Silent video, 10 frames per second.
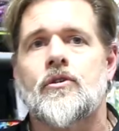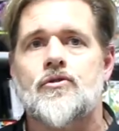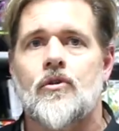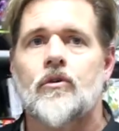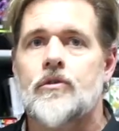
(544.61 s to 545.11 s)

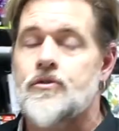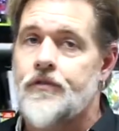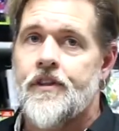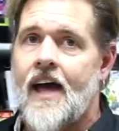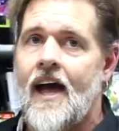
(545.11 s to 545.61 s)
controllers
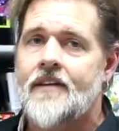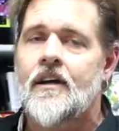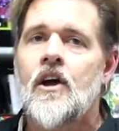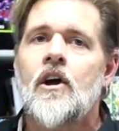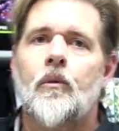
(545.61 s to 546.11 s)
for that.
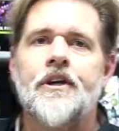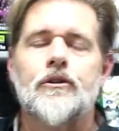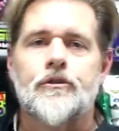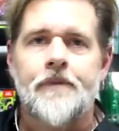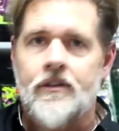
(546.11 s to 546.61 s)
We
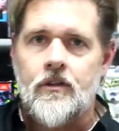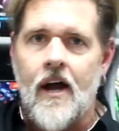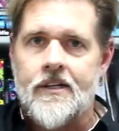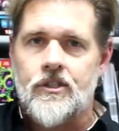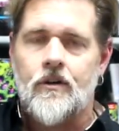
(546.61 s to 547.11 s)
use
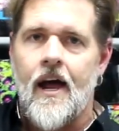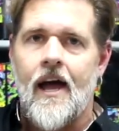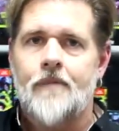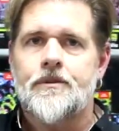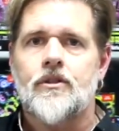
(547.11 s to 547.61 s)
Minthrax
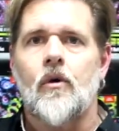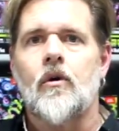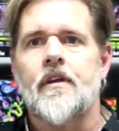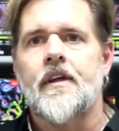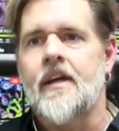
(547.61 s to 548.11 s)
crabs
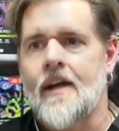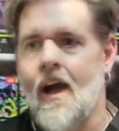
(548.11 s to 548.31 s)
or the